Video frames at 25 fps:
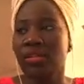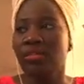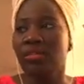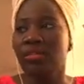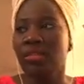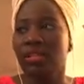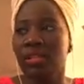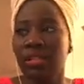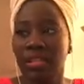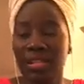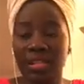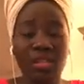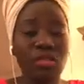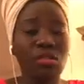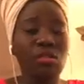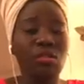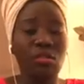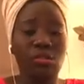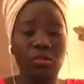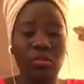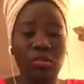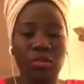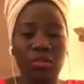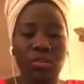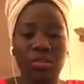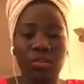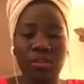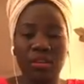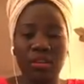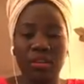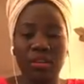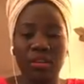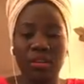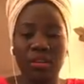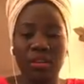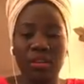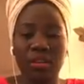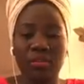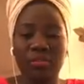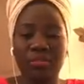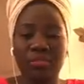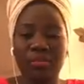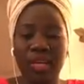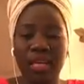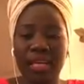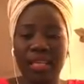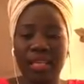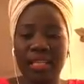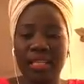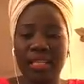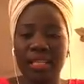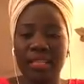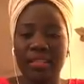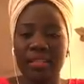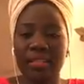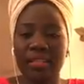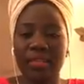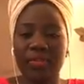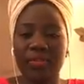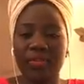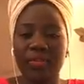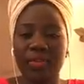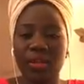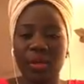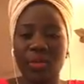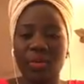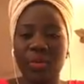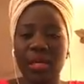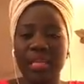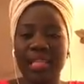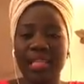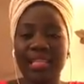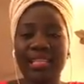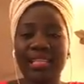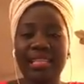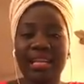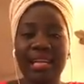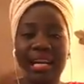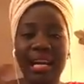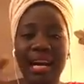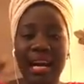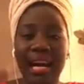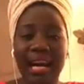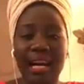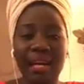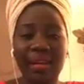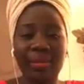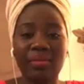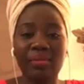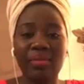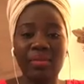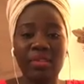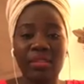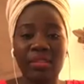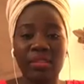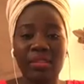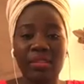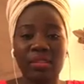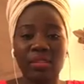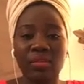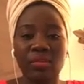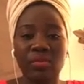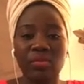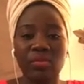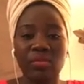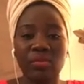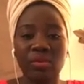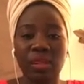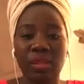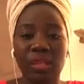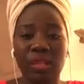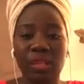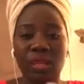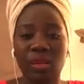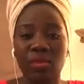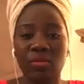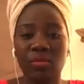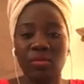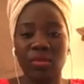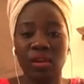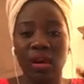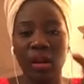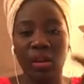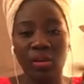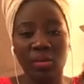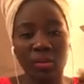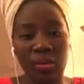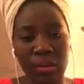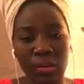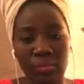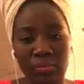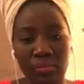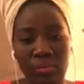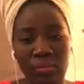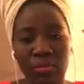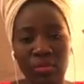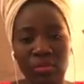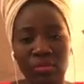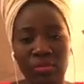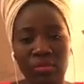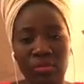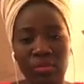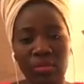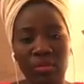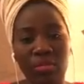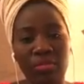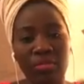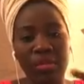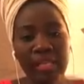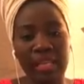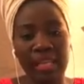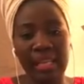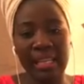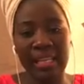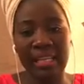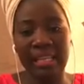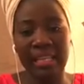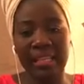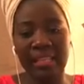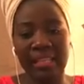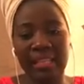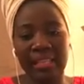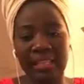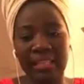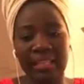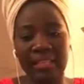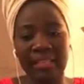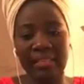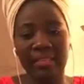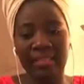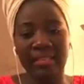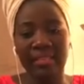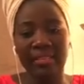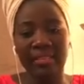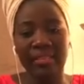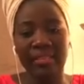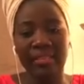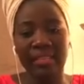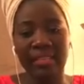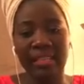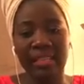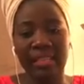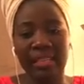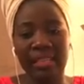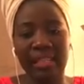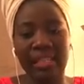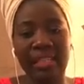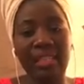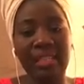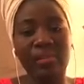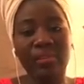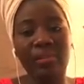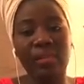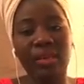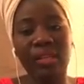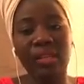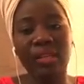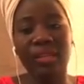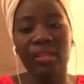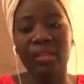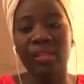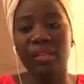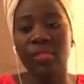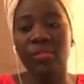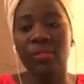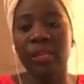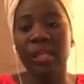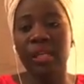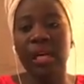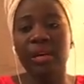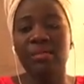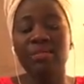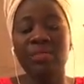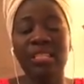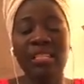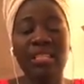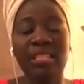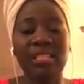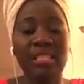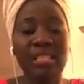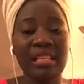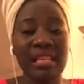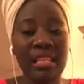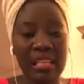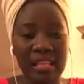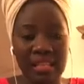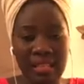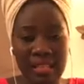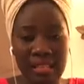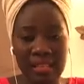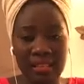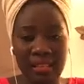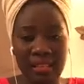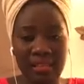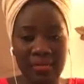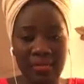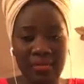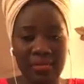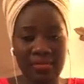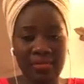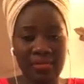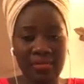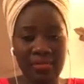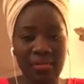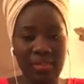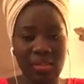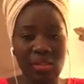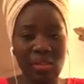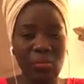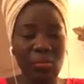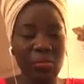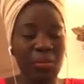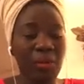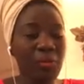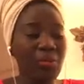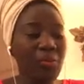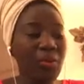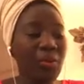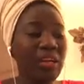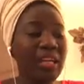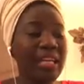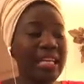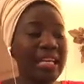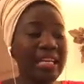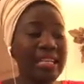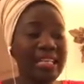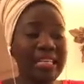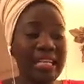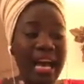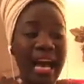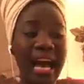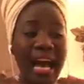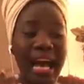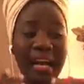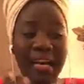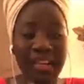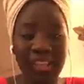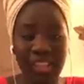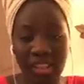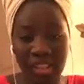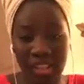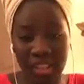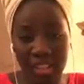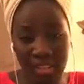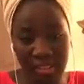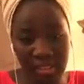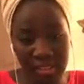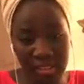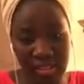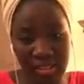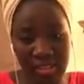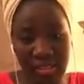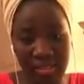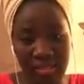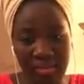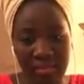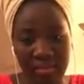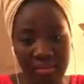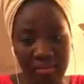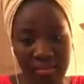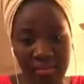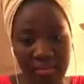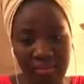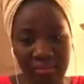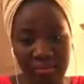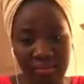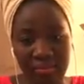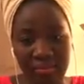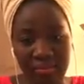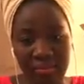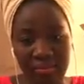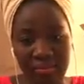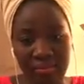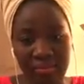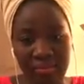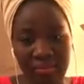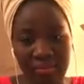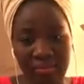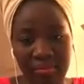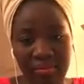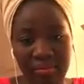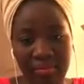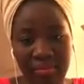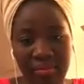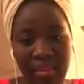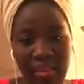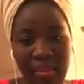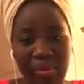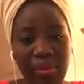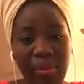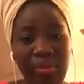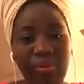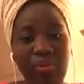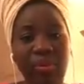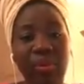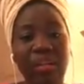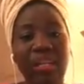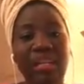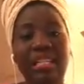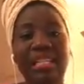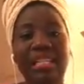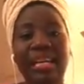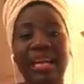it is normal, but when it comes without our approval or planning, it becomes a threat. So people get anxious. People get